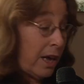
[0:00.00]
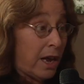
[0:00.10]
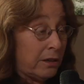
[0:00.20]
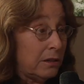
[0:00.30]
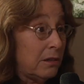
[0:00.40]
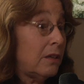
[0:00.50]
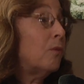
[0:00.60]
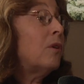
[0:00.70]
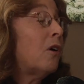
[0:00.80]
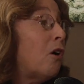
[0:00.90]
And
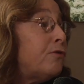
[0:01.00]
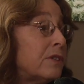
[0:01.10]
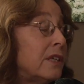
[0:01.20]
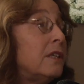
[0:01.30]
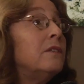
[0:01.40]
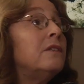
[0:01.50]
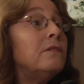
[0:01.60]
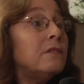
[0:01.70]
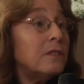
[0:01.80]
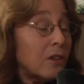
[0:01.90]
hopefully,
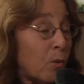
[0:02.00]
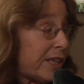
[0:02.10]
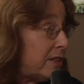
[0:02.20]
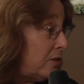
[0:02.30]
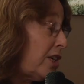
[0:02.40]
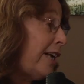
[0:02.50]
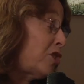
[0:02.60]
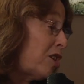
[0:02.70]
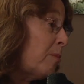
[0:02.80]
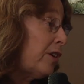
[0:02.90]
you know, we can
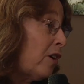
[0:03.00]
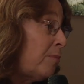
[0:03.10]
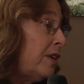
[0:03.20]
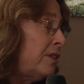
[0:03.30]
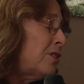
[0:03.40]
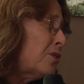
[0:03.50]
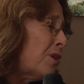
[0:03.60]
change some of their opinions.